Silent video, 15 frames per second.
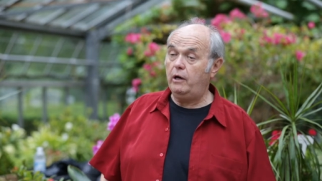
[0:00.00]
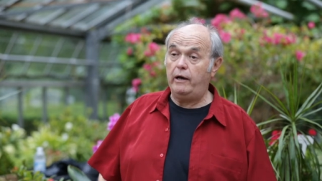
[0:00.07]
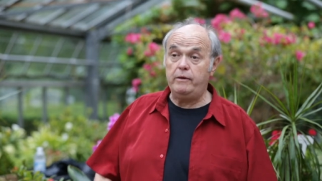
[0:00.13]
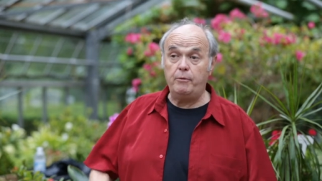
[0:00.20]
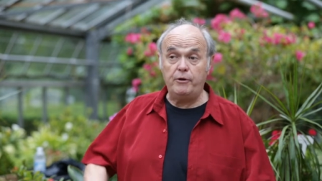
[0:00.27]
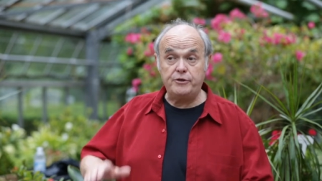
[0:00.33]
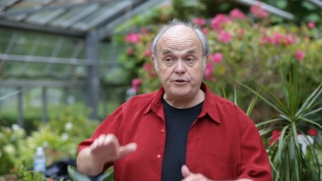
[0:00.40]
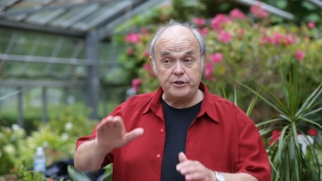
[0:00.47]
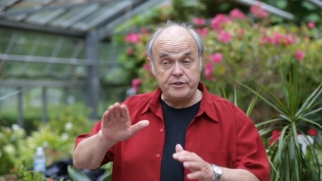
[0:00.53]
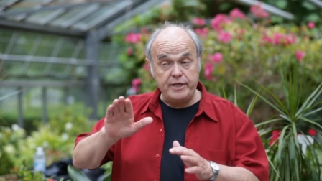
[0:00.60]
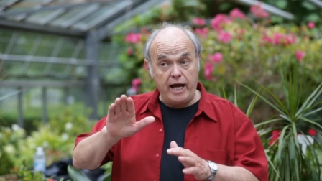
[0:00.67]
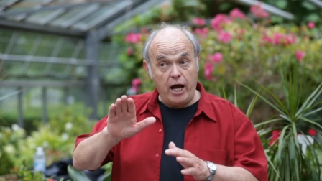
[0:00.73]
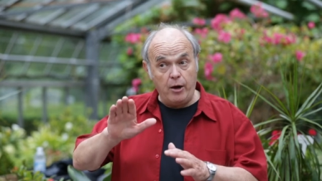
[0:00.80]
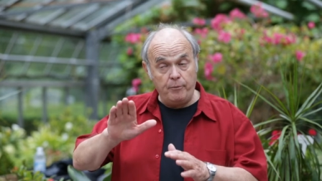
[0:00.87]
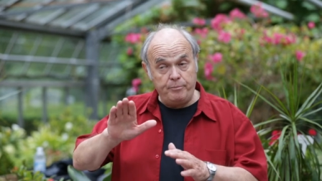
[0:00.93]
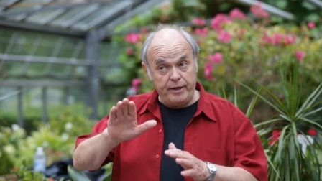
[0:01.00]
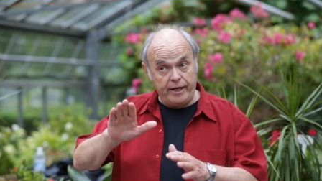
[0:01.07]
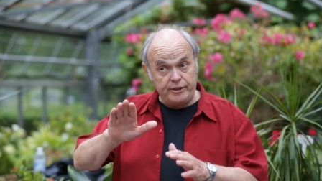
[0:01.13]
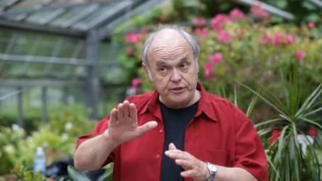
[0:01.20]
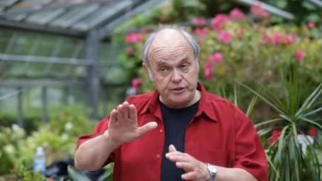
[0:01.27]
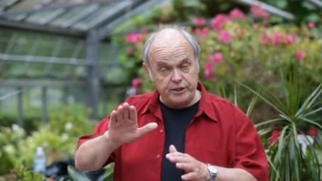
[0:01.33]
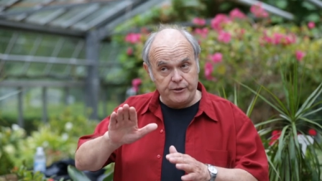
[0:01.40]
And the mother says, now,
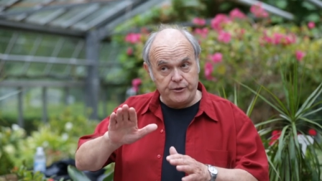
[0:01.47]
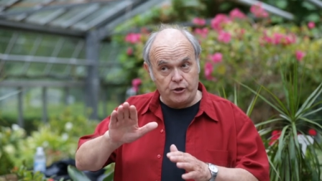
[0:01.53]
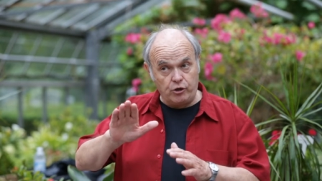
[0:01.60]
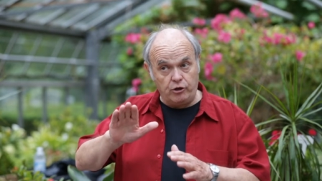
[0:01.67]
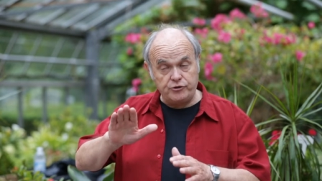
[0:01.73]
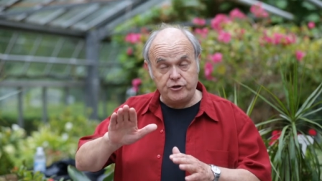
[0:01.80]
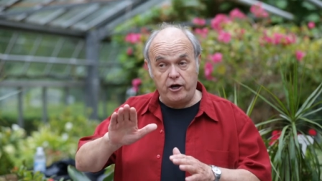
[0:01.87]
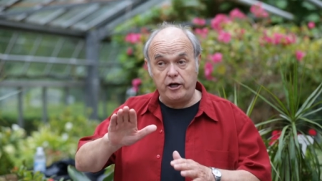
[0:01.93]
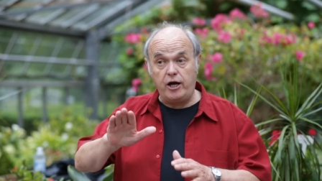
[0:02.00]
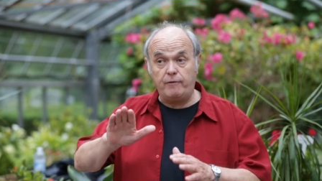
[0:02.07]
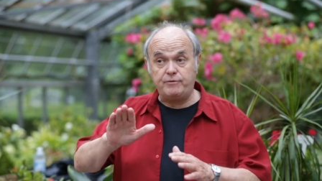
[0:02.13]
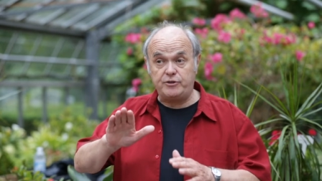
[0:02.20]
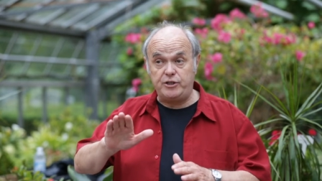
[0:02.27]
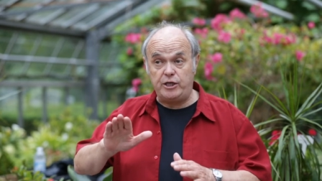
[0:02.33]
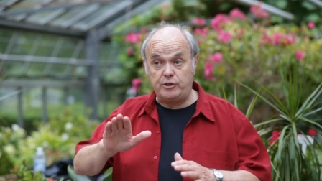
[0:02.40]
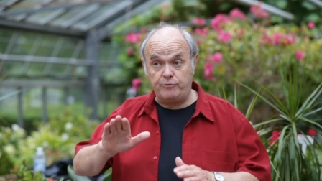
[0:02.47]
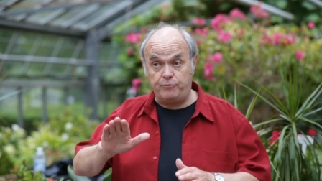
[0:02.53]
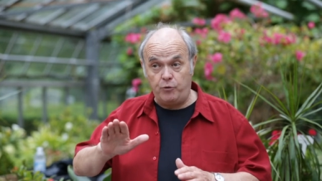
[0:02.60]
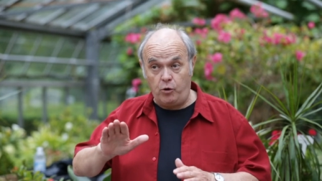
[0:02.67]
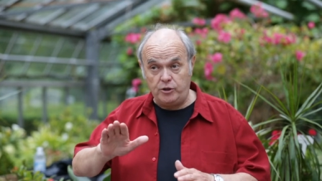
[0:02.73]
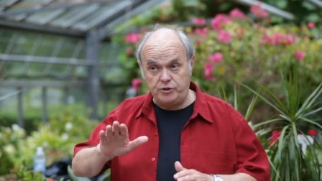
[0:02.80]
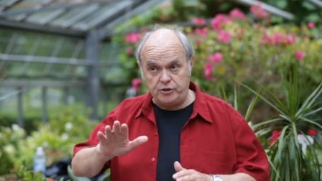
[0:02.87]
Peg, she said, the girls gone off to seek their
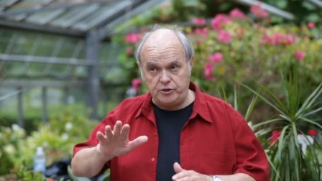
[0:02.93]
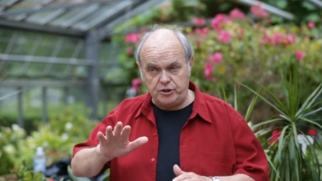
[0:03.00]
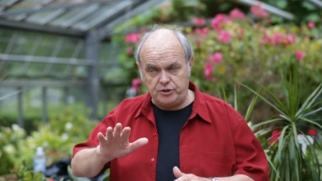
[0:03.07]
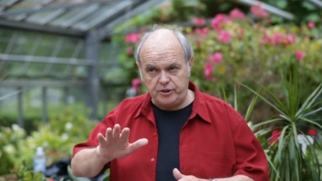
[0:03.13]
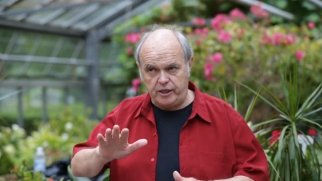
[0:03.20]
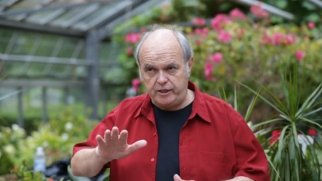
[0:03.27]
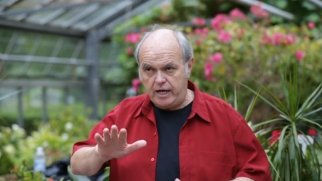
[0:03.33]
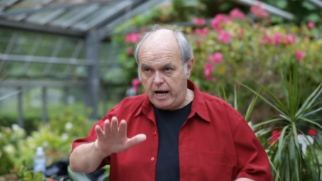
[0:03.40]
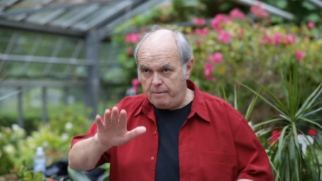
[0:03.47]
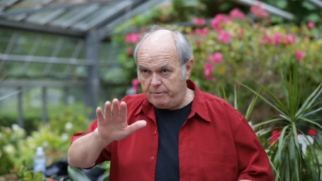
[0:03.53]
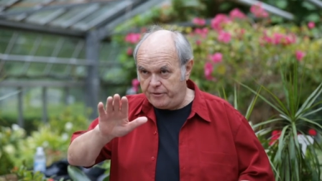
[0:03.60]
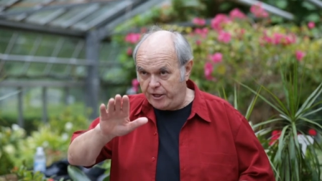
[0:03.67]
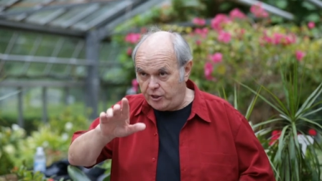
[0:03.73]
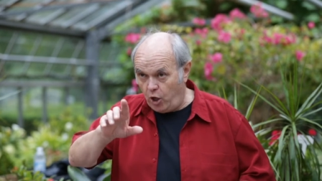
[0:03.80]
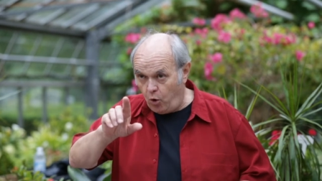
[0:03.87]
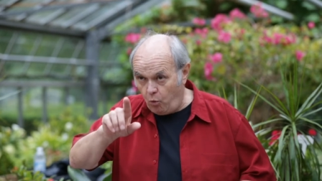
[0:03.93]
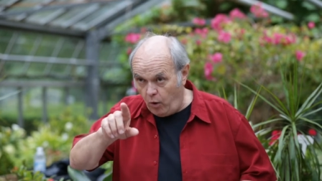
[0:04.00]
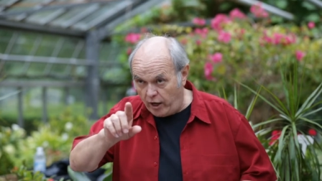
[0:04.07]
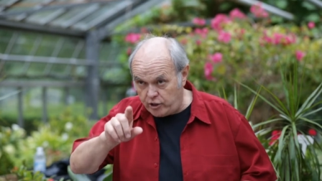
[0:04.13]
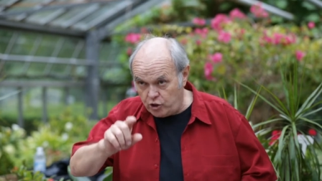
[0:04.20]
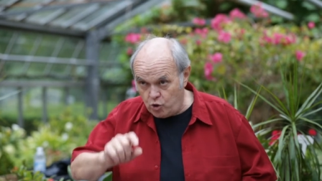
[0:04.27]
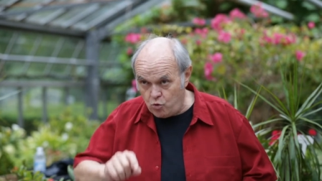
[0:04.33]
fortune, she said, but they don't
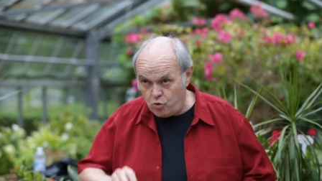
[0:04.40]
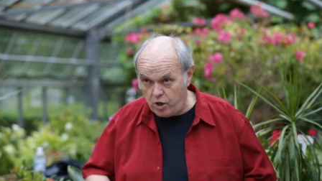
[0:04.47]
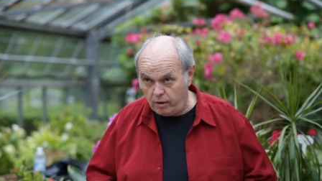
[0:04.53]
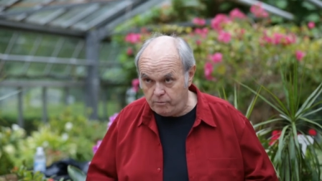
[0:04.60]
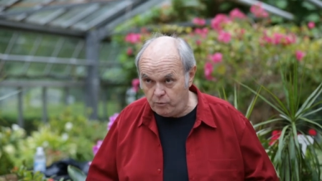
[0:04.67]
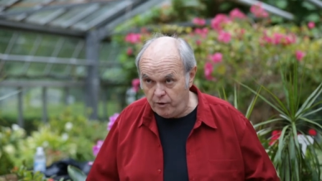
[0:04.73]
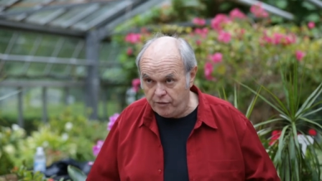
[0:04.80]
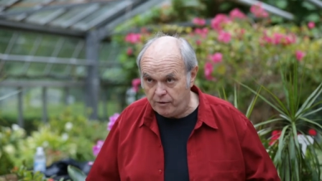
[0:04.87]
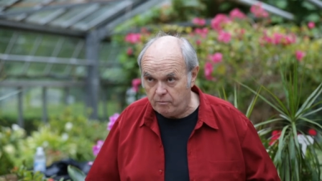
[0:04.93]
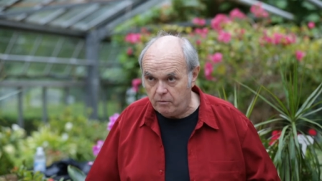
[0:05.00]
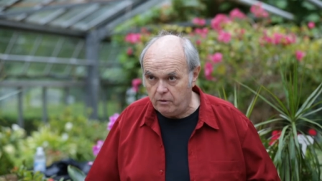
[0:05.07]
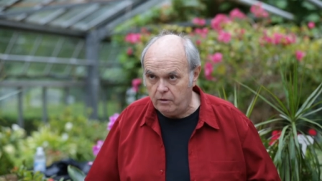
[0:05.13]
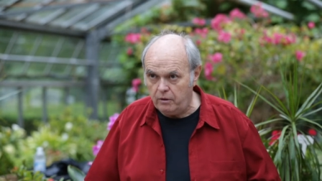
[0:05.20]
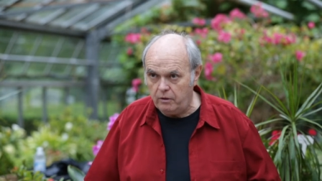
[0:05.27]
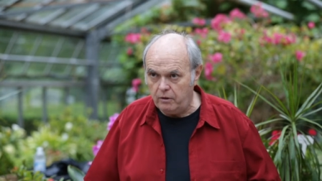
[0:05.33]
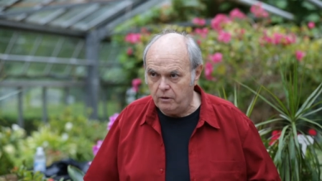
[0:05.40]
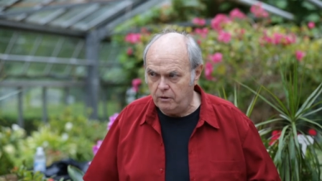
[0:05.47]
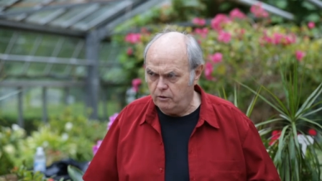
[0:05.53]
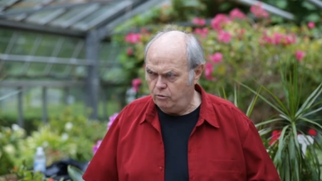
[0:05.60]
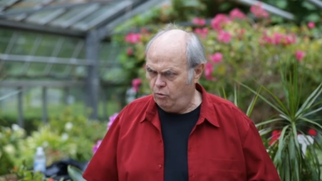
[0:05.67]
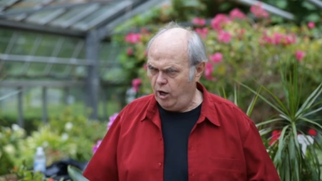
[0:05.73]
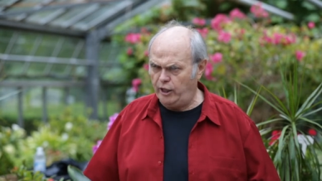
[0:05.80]
want you coming with them.
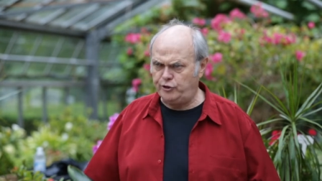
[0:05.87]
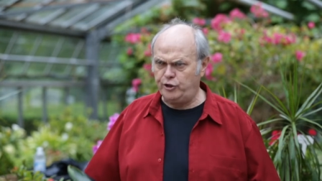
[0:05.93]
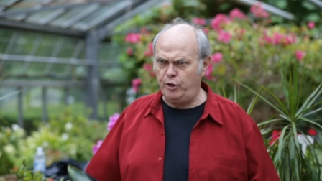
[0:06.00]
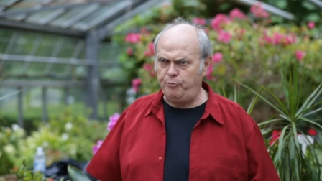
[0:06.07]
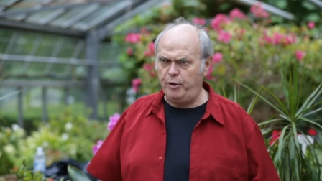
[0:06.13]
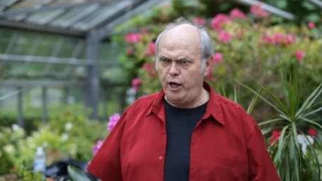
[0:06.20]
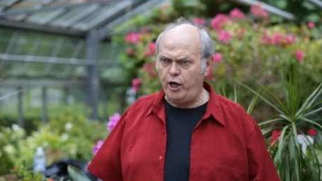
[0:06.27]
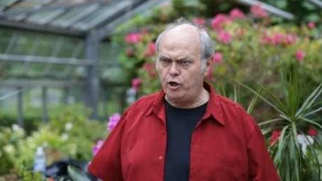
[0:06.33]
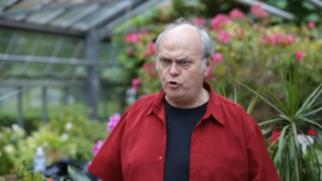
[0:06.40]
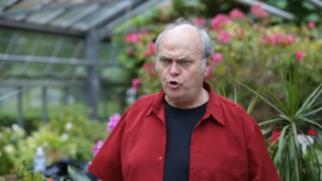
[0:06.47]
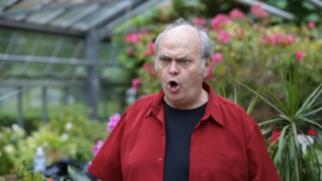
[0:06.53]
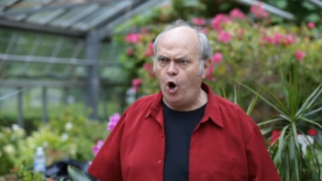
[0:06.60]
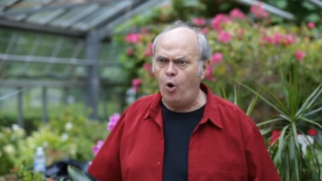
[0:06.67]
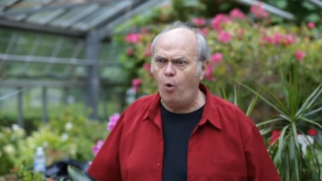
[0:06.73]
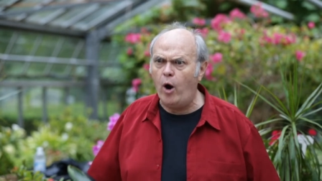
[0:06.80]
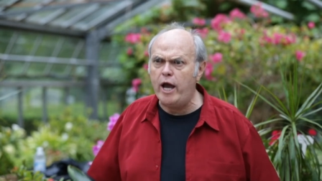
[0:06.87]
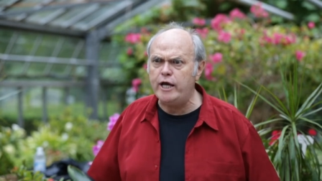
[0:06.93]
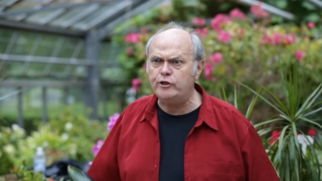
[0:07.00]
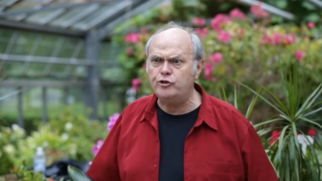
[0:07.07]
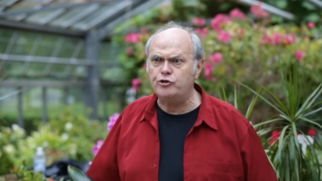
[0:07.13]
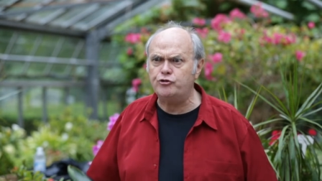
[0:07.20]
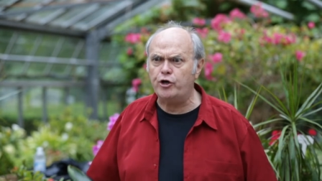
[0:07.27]
What's it, Peg? No way,
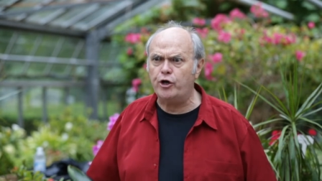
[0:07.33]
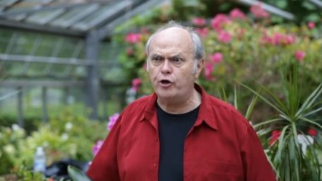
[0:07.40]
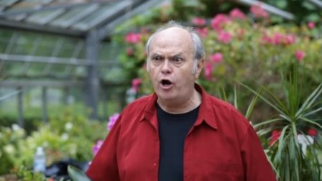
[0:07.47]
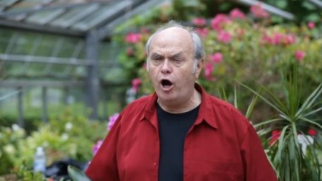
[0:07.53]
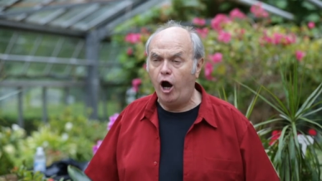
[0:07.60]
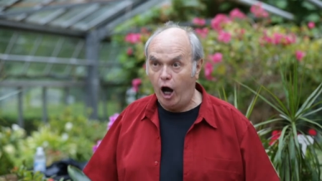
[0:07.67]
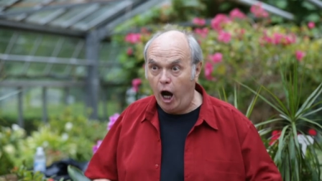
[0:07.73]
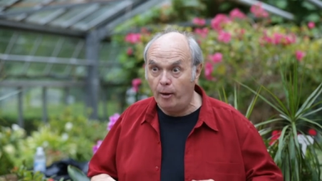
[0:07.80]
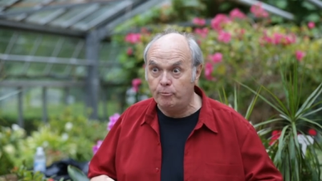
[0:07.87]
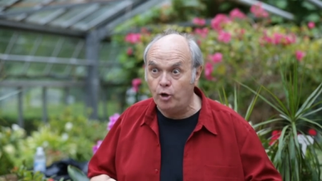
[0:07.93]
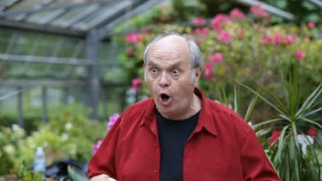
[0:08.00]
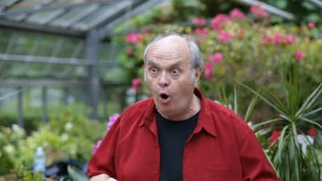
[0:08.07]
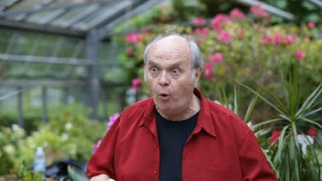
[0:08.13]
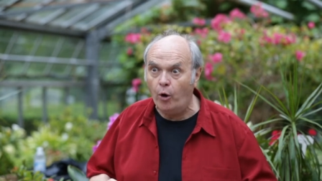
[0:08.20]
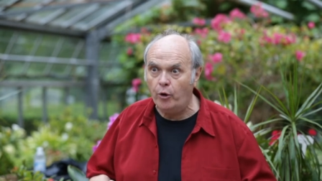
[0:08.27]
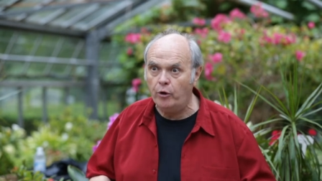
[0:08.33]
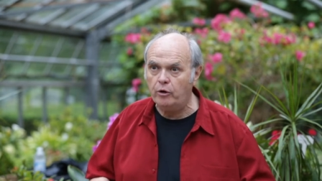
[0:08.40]
she said. I'm going.